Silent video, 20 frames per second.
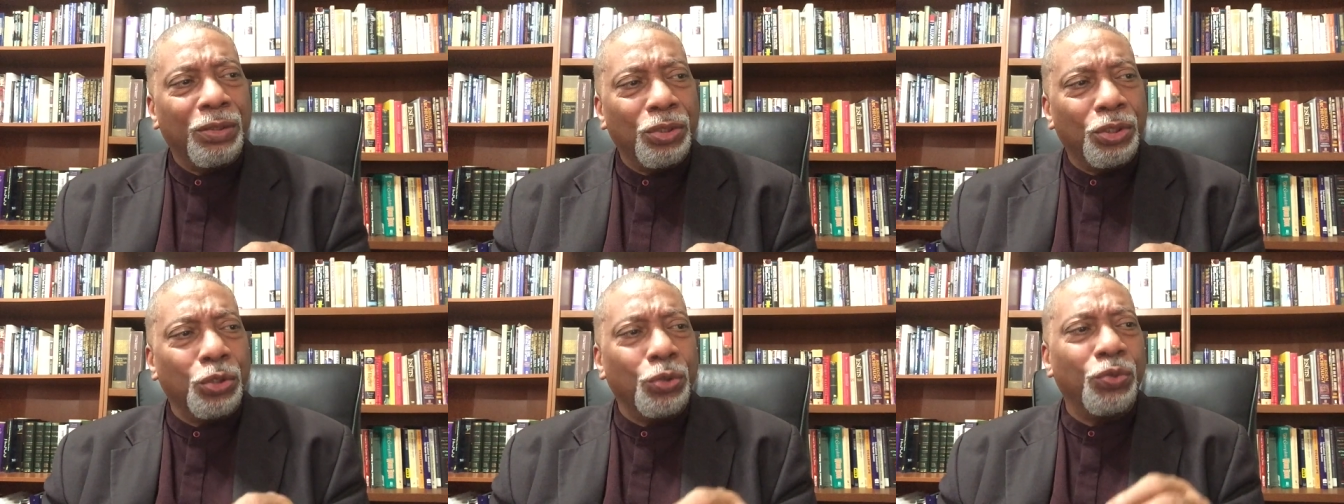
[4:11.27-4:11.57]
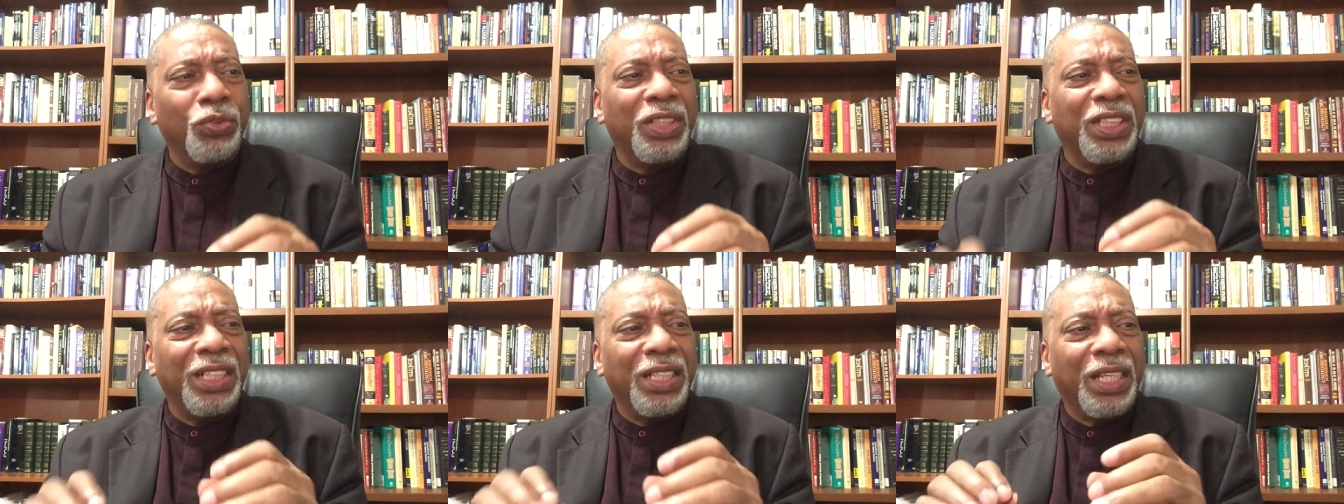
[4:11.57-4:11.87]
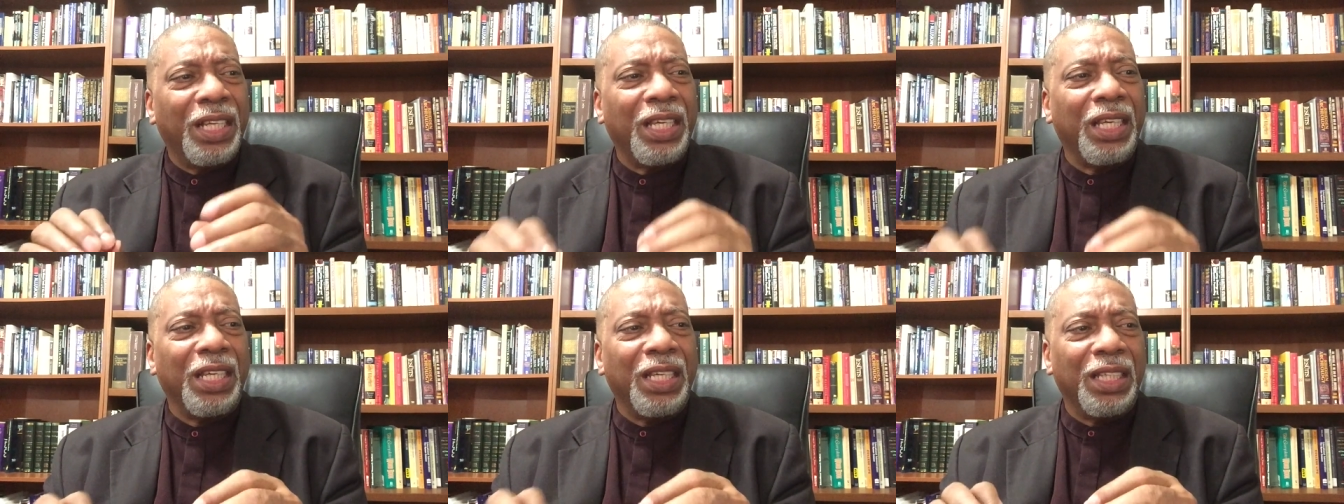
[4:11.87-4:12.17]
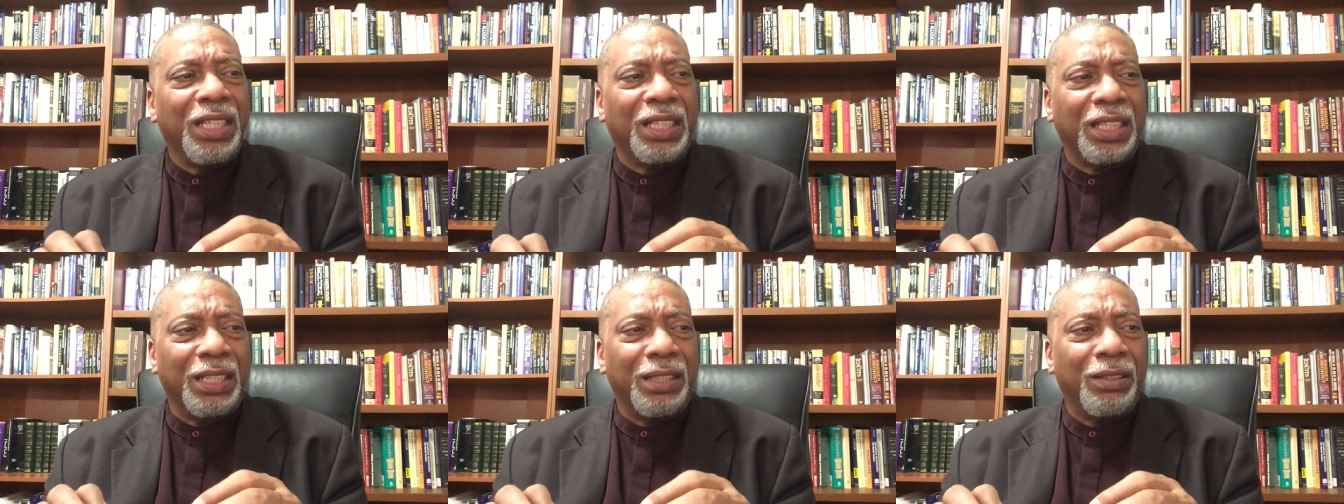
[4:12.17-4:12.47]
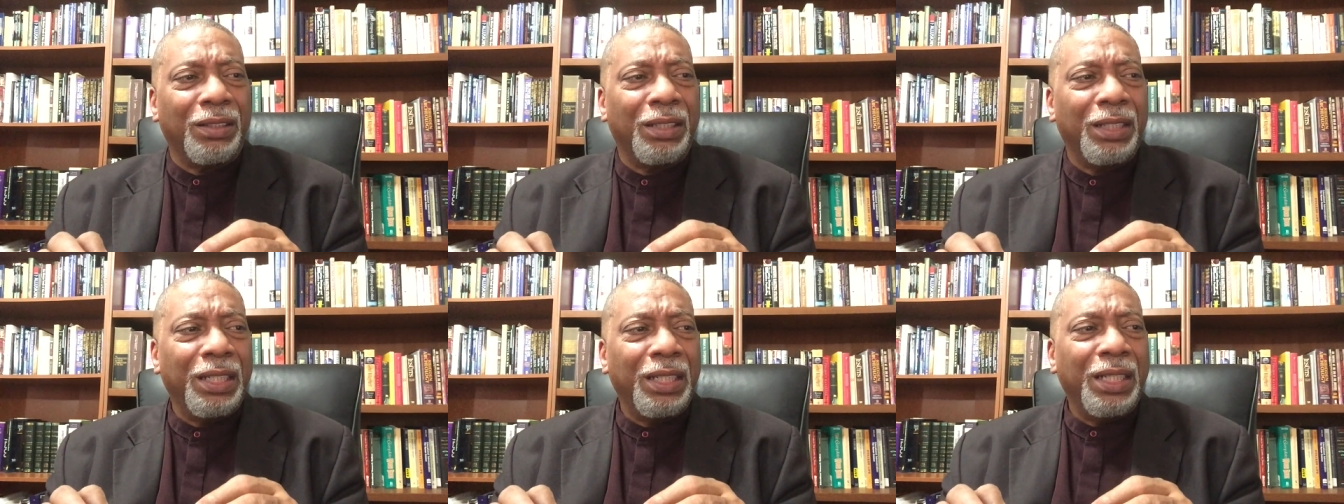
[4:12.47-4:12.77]
do the
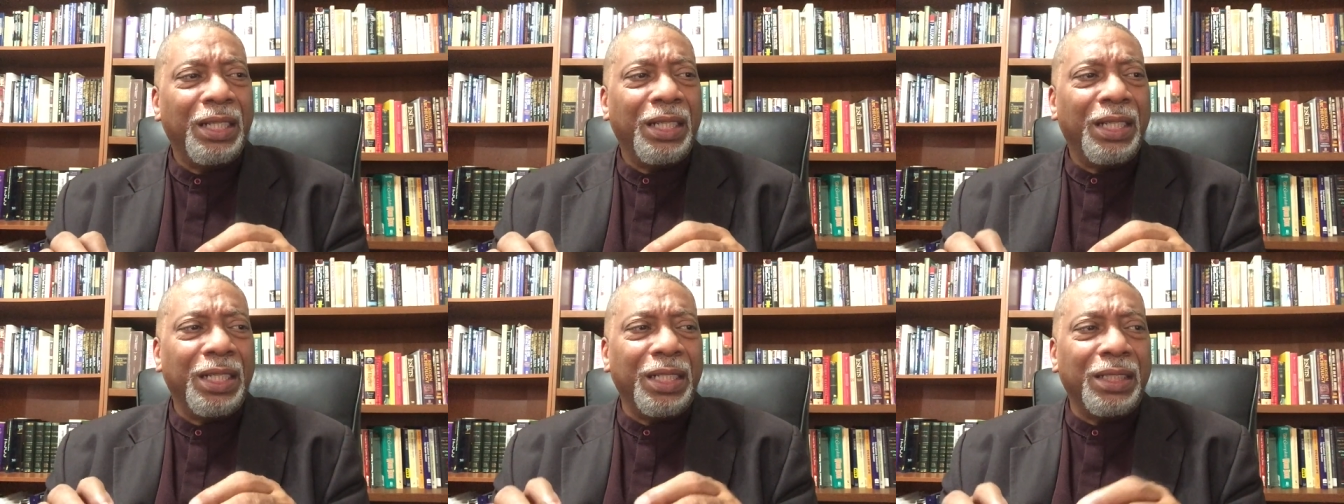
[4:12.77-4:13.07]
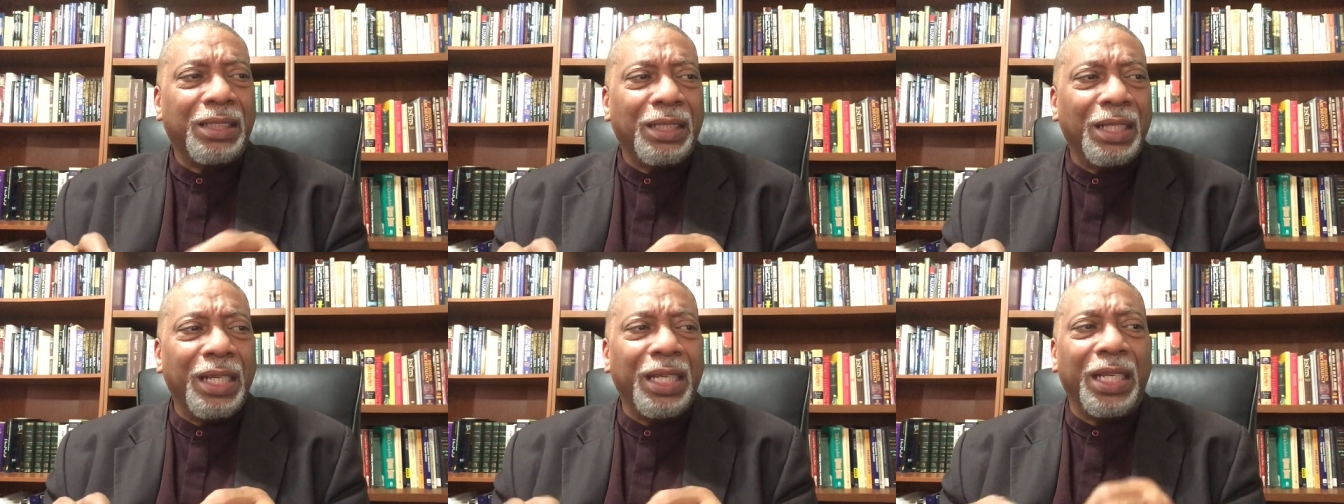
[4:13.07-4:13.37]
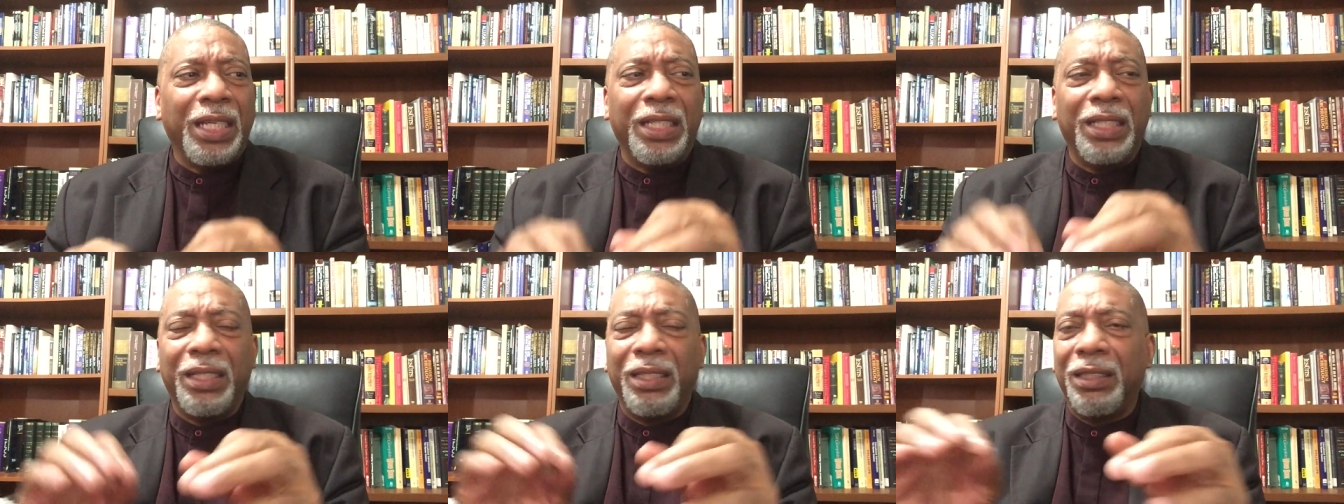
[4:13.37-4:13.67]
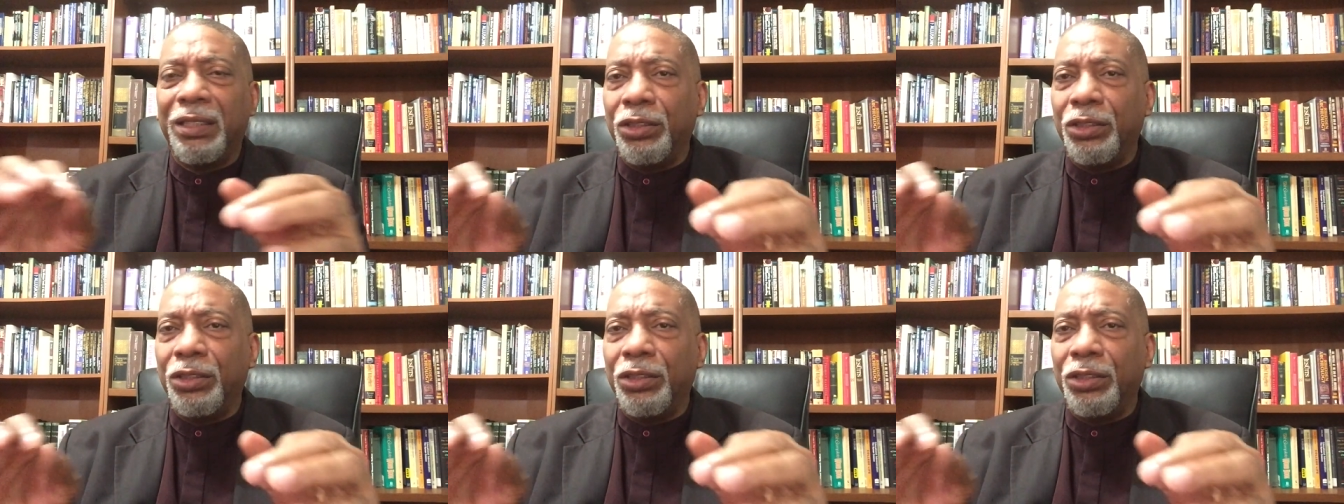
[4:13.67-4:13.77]
heathen? He